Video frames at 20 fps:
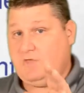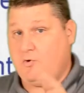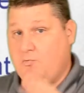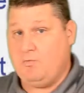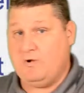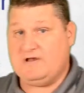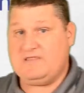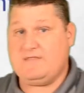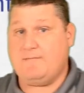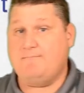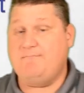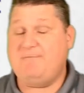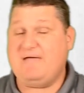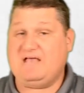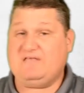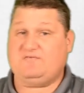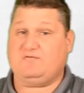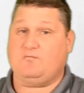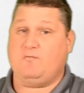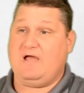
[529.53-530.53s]
One of the
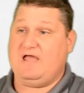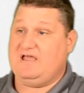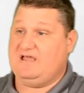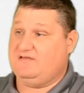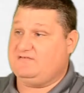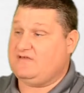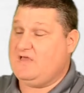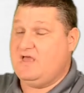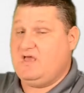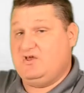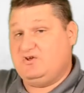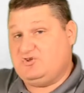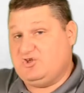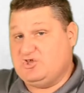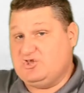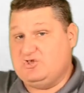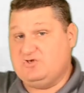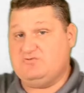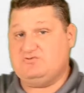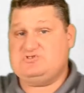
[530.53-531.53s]
best ways to
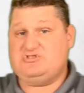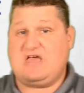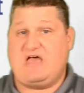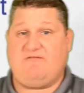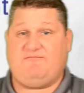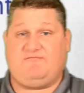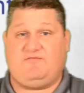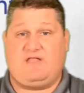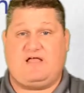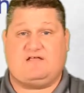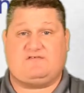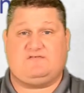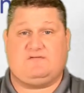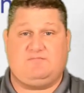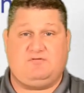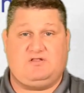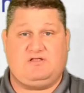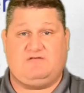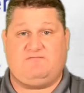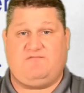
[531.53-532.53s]
use that
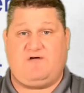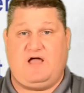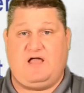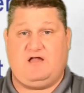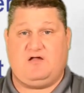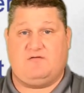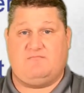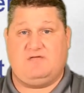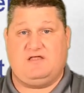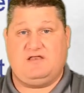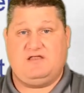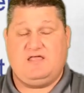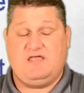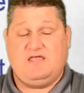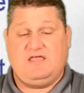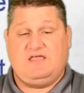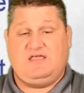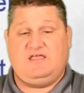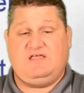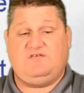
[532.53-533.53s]
flexible environment
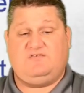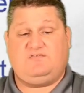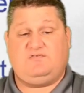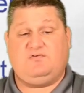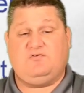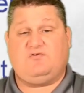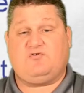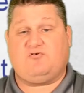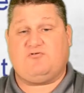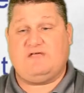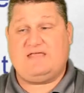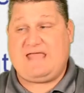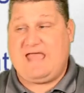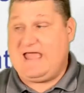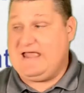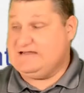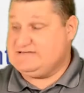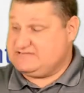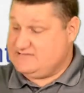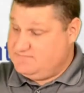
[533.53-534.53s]
is to
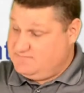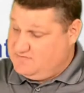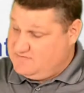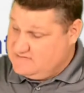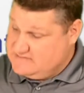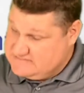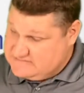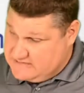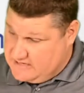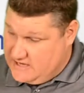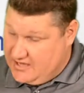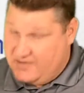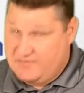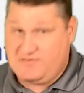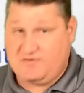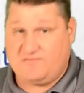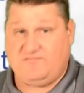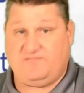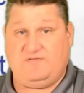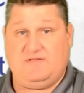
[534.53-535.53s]
create some of these
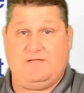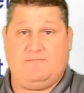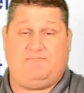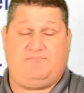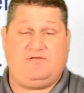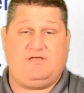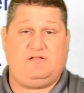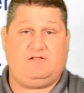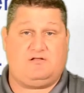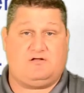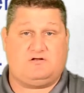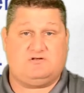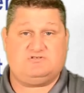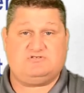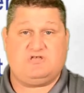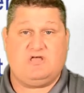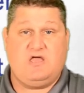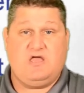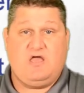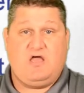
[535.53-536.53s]
other flip
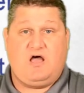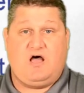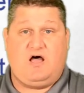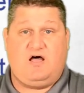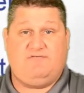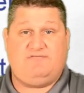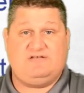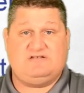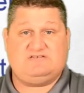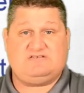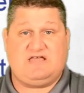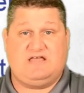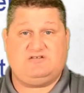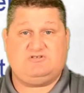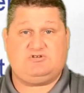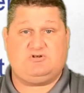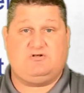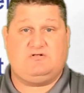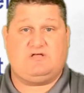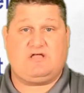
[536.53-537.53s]
pillars of
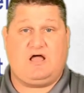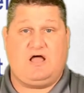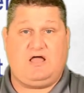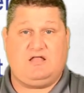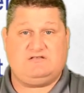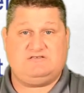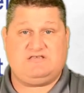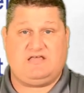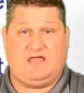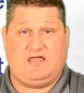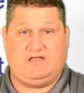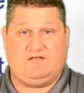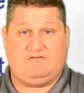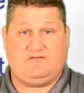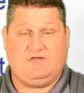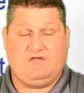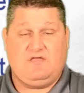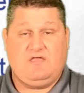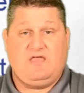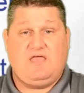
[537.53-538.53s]
intentional content.
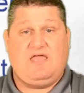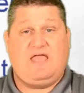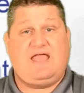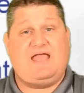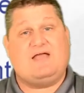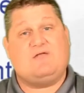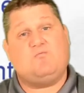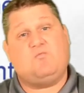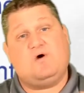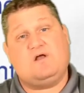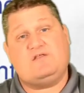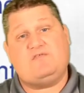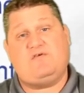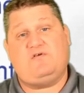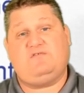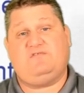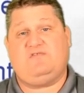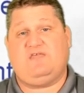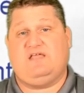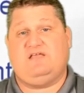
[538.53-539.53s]
And one of
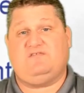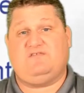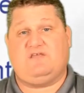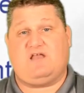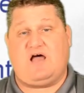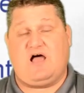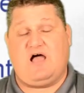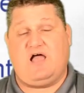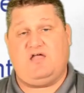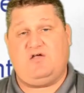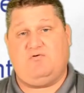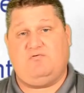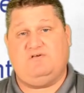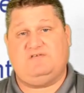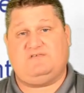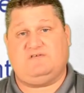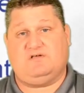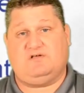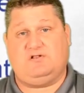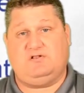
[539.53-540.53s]
those things that I
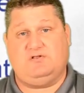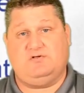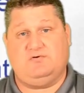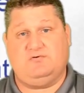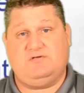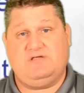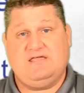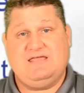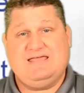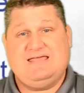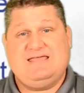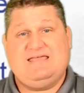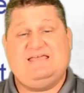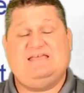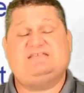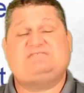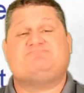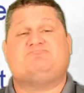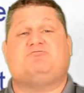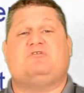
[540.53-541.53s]
always include
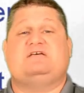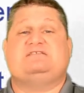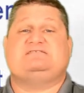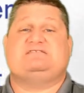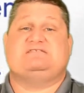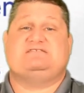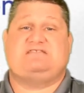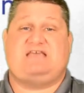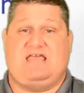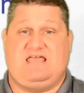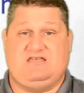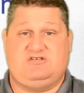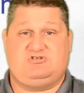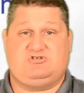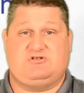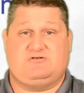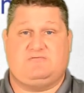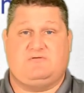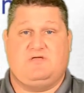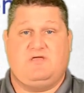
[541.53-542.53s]
is
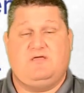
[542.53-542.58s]
presentation.